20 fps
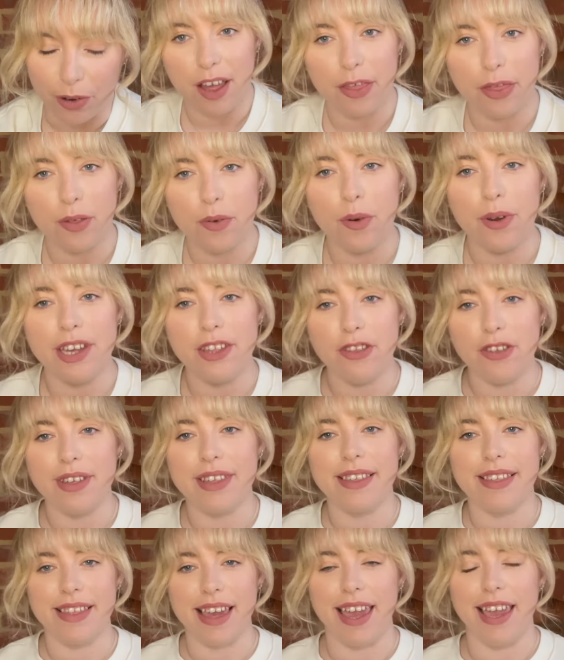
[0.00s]
I thought I'd
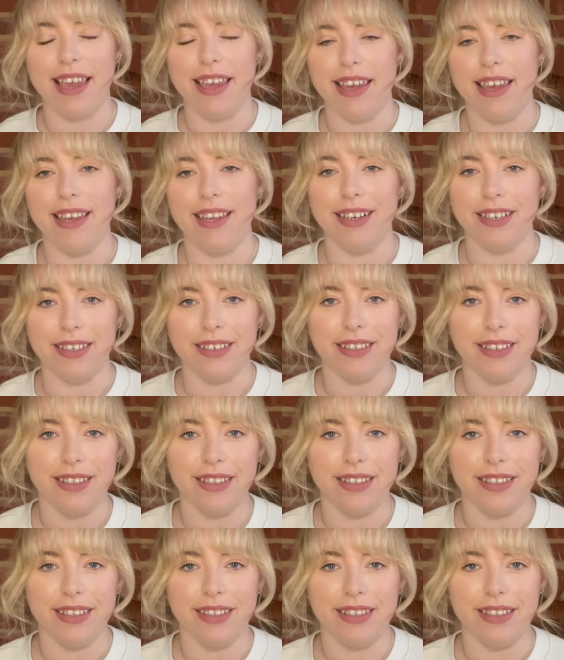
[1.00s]
just stay in